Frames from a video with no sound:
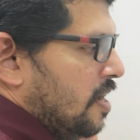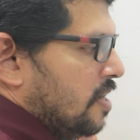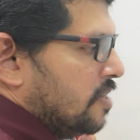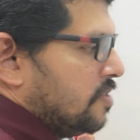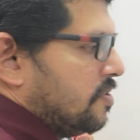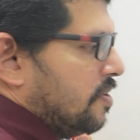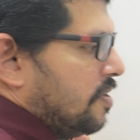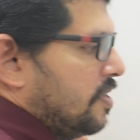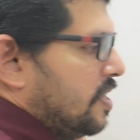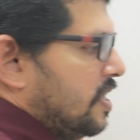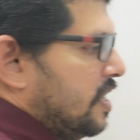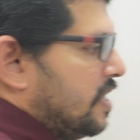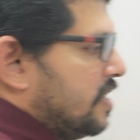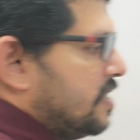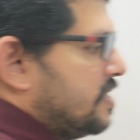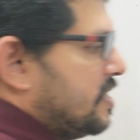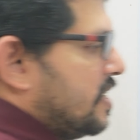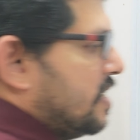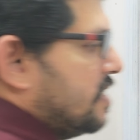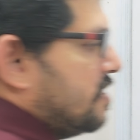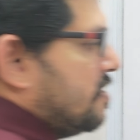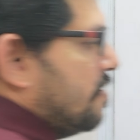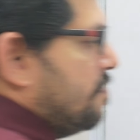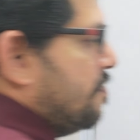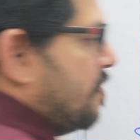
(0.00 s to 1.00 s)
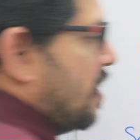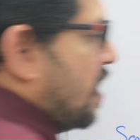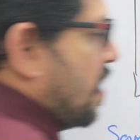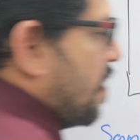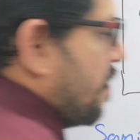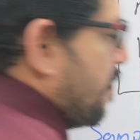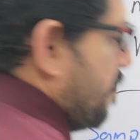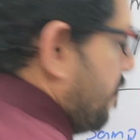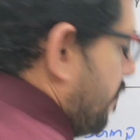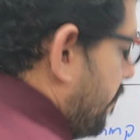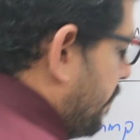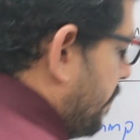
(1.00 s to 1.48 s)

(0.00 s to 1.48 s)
So there is something